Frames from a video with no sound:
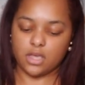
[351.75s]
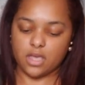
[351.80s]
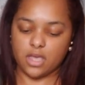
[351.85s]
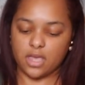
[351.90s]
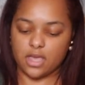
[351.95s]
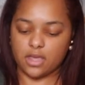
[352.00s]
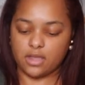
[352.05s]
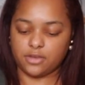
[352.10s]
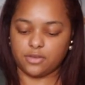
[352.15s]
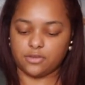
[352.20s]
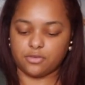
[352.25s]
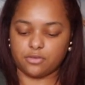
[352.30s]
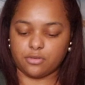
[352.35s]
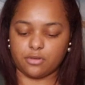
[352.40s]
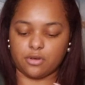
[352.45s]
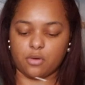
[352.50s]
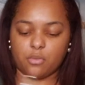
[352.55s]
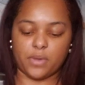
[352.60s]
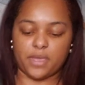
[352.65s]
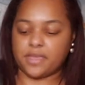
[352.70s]
and you're
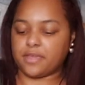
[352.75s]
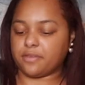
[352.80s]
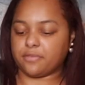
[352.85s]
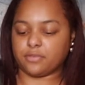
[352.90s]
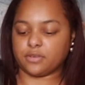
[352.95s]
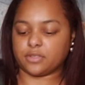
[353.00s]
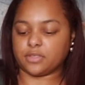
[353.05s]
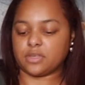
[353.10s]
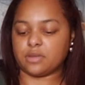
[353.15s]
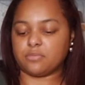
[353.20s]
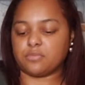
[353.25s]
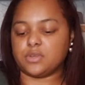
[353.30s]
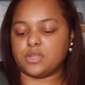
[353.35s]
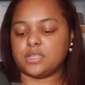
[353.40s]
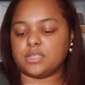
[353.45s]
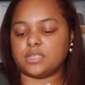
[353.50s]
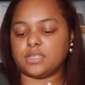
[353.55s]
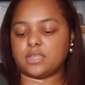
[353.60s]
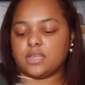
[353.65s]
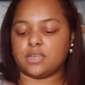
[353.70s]
awake for some
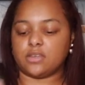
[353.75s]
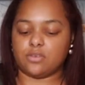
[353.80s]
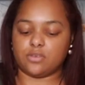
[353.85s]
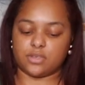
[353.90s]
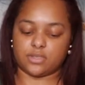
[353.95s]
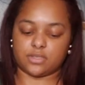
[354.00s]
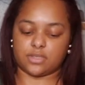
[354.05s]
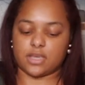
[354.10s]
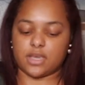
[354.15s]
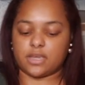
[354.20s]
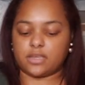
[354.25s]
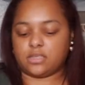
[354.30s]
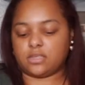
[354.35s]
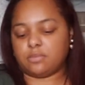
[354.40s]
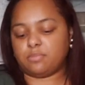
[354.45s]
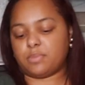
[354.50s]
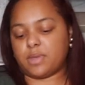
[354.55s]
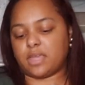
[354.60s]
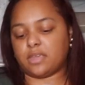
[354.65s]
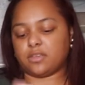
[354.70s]
reason and you decide to
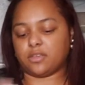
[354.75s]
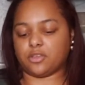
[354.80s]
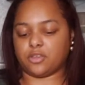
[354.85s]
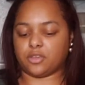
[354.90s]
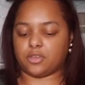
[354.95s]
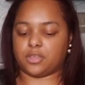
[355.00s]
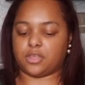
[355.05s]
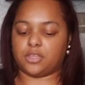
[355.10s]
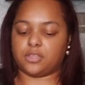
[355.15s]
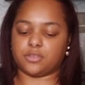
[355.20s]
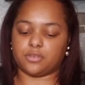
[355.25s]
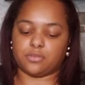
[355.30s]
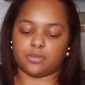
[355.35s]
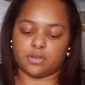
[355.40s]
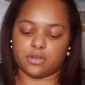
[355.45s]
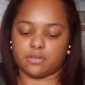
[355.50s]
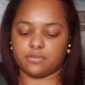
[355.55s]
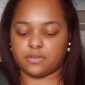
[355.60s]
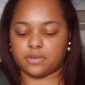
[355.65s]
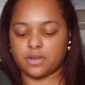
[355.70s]
bake cookies or
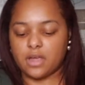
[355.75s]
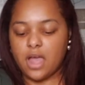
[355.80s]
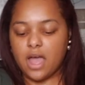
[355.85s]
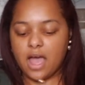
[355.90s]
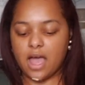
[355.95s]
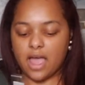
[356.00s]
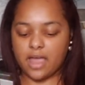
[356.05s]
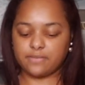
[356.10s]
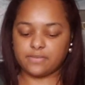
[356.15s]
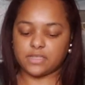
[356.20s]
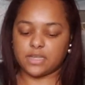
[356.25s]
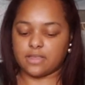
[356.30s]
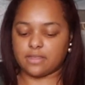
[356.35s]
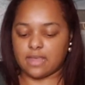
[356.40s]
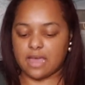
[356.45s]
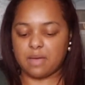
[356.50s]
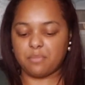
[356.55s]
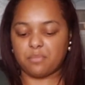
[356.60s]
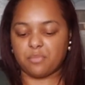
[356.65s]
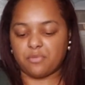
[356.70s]
whatever. I've done
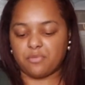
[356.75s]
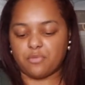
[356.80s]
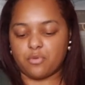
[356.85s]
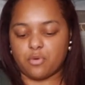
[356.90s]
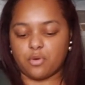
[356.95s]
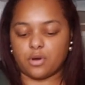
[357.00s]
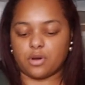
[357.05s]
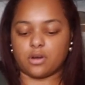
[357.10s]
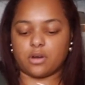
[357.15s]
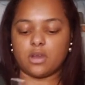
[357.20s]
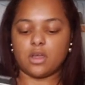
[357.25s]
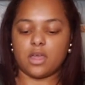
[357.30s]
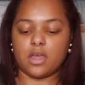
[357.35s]
that before.